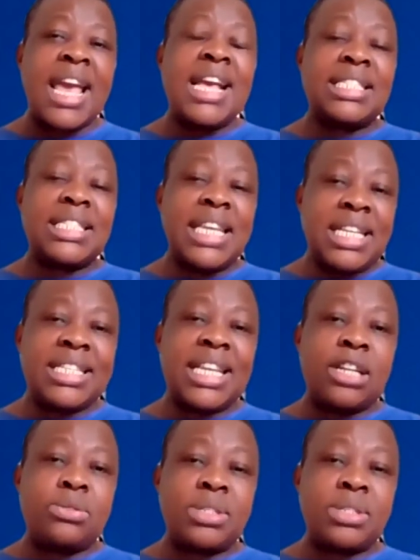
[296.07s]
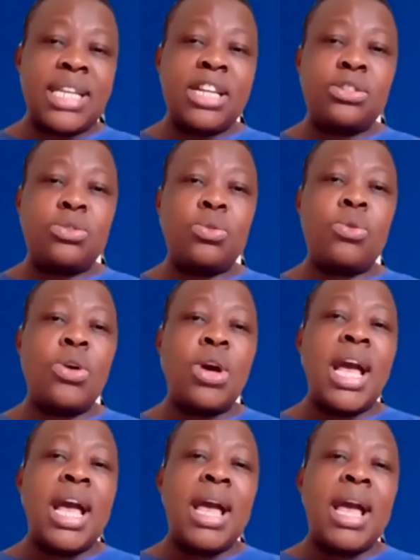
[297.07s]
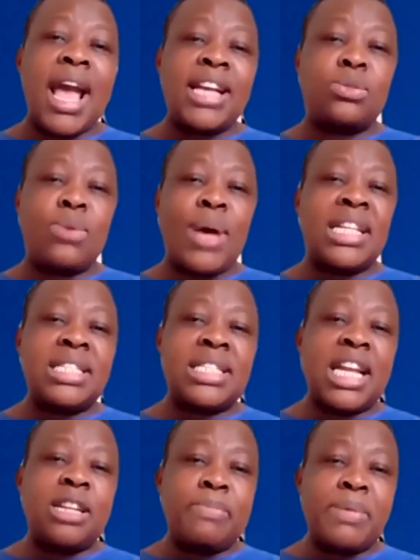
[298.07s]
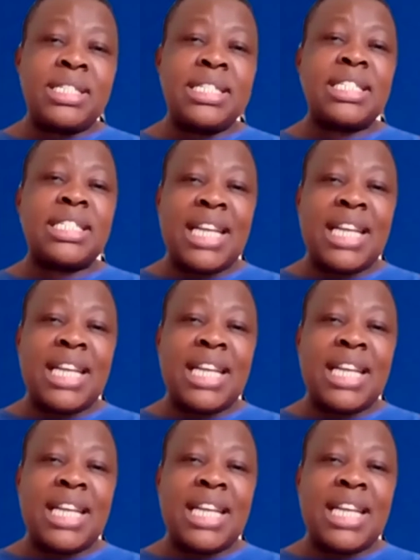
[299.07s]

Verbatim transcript: it's easier to say to X, Y, and Z business,